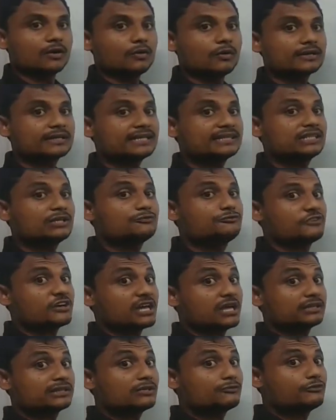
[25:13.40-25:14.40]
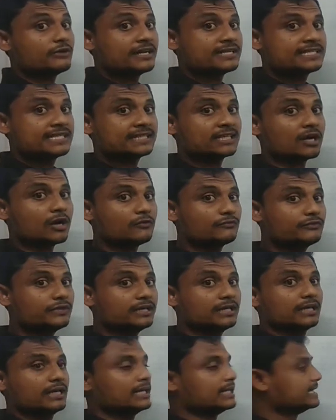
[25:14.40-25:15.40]
Okay, the fencing of
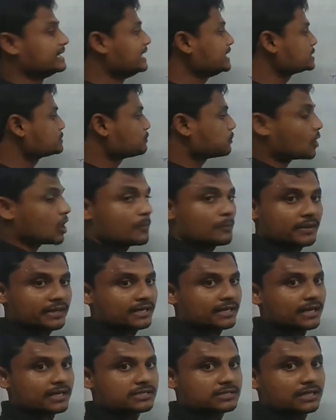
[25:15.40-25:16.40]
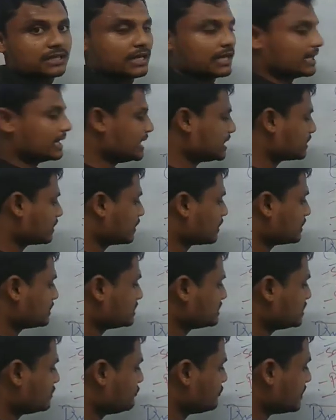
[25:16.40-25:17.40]
the is property, guys. Like
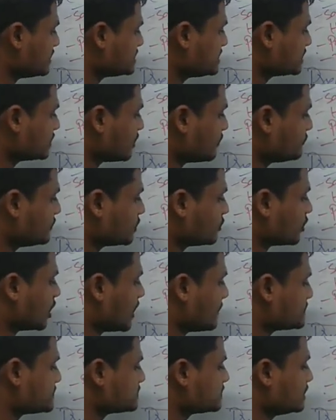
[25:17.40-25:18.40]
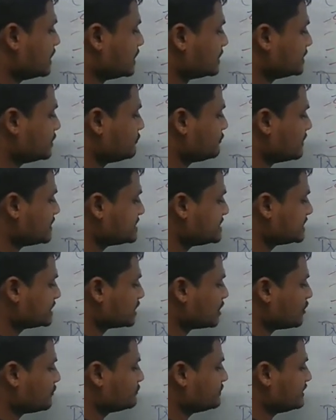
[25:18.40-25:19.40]
the fencing of the crops, the
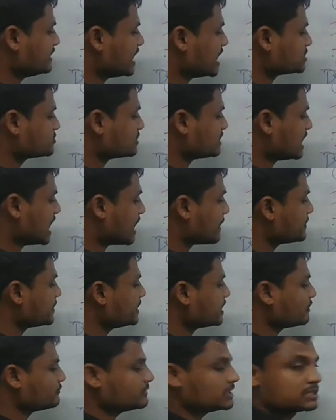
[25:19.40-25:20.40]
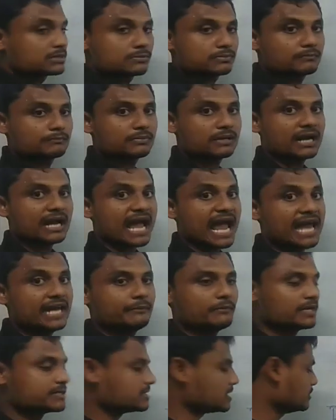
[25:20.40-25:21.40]
fencing of the natural habitat of the
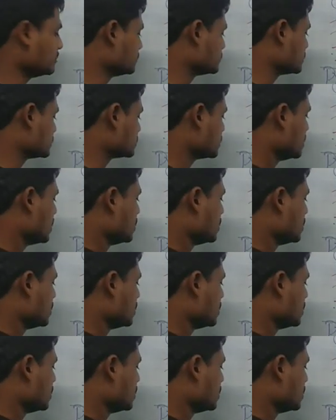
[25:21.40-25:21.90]
animals, all these things.